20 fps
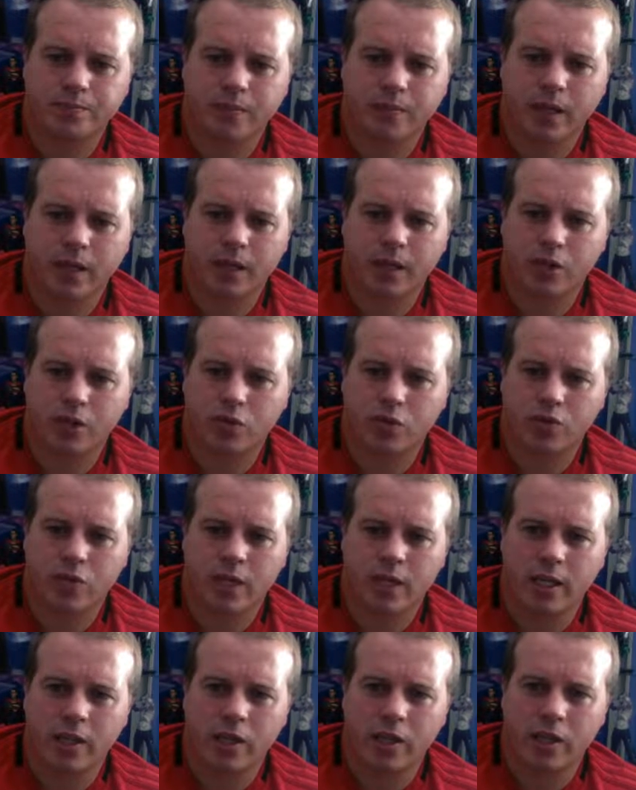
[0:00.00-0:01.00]
It's just
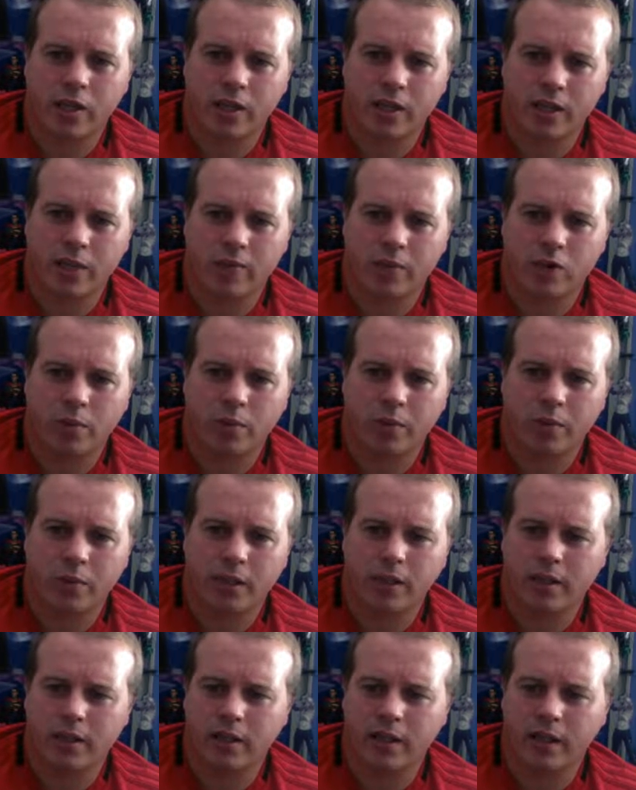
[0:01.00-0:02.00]
really annoying. You're giving up
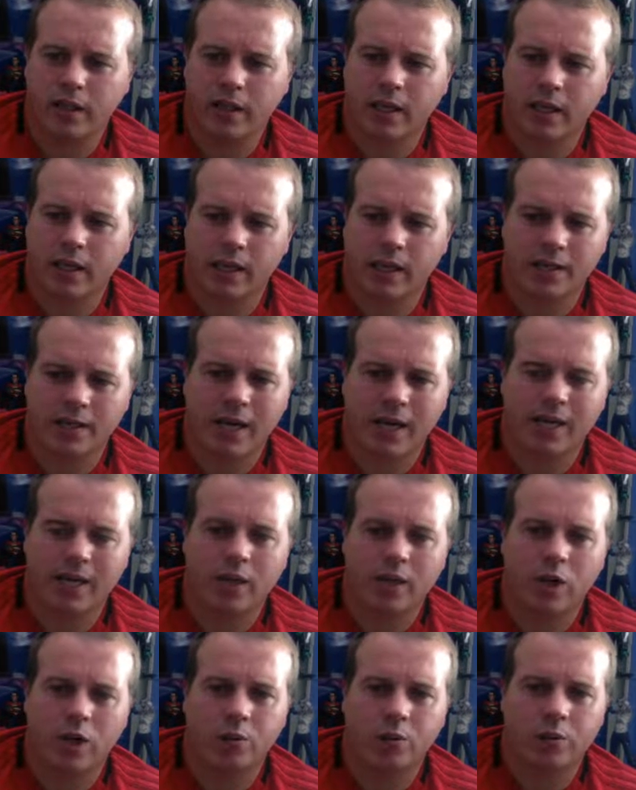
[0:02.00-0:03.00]
an
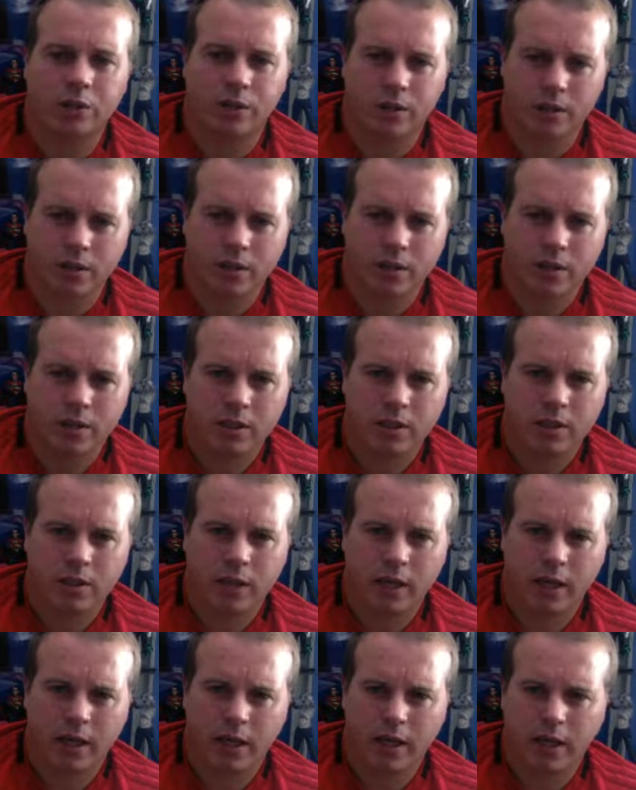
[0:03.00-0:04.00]
attacking option
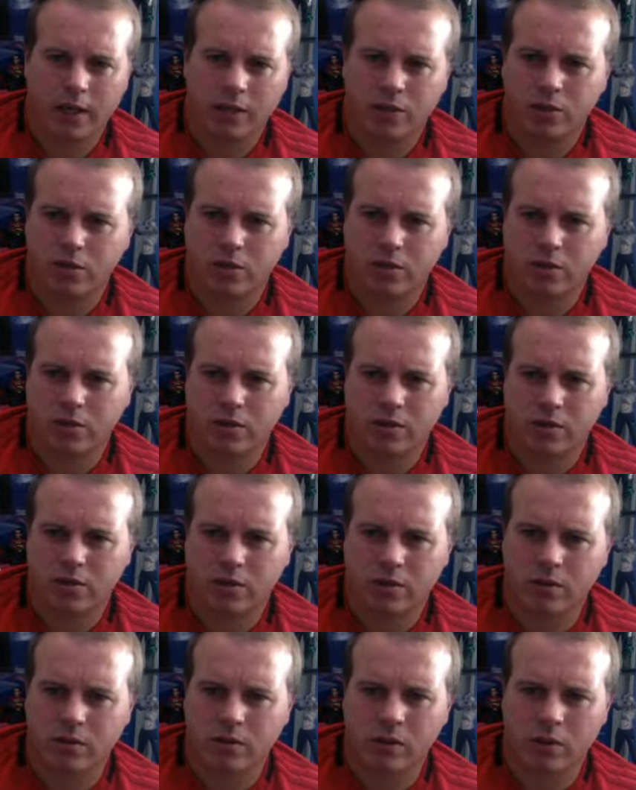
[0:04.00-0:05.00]
just
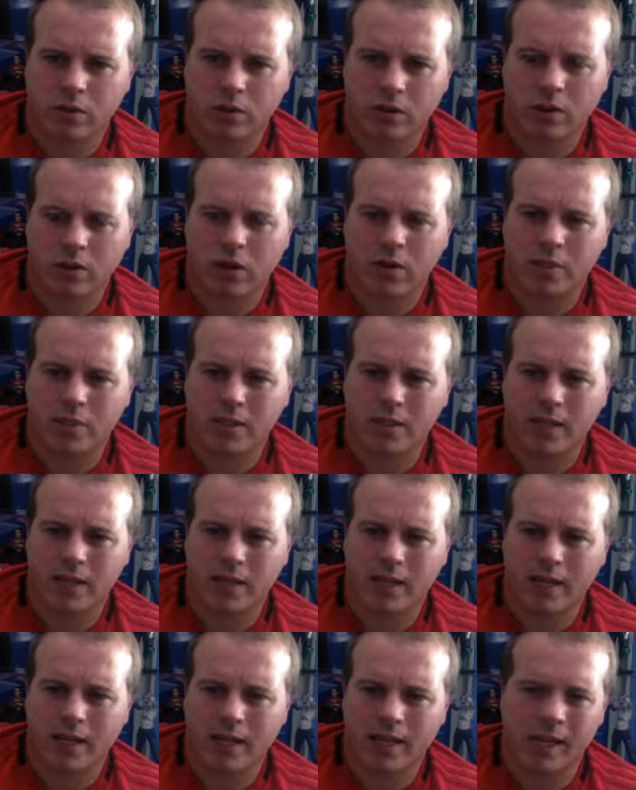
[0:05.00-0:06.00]
to
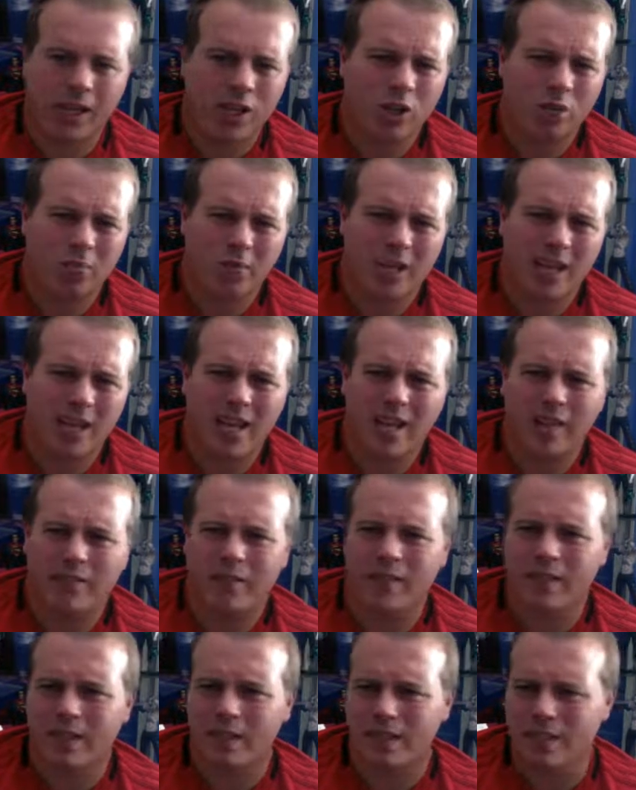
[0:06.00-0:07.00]
compensate that, and you end up playing
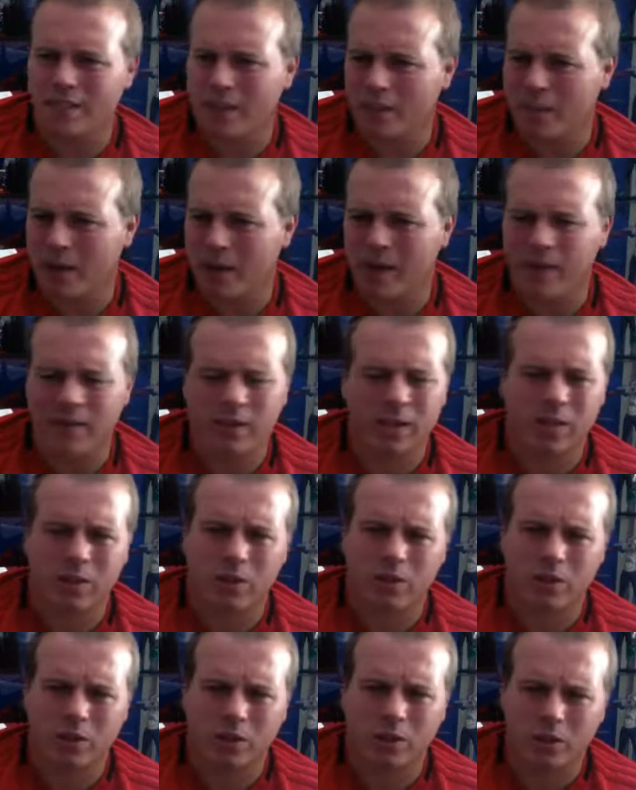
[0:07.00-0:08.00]
very deep. Everything
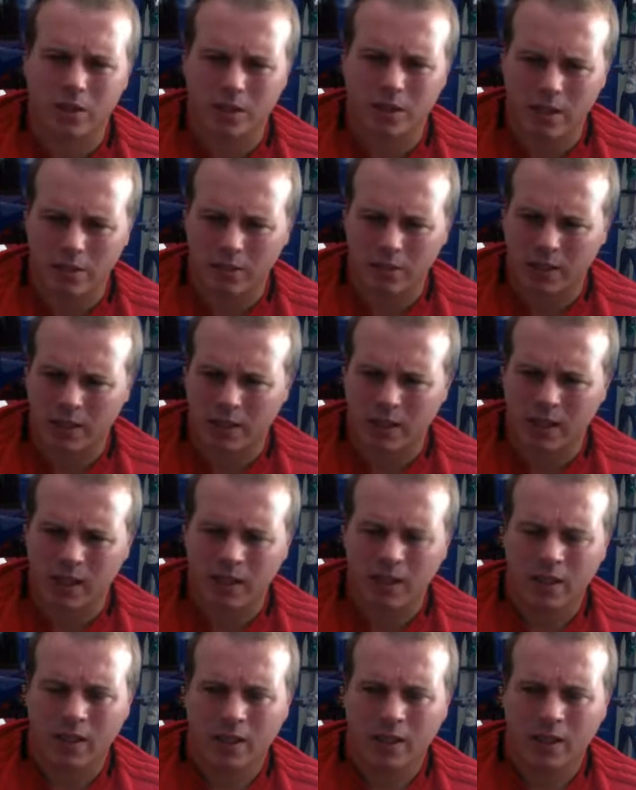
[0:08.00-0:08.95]
was so deep today,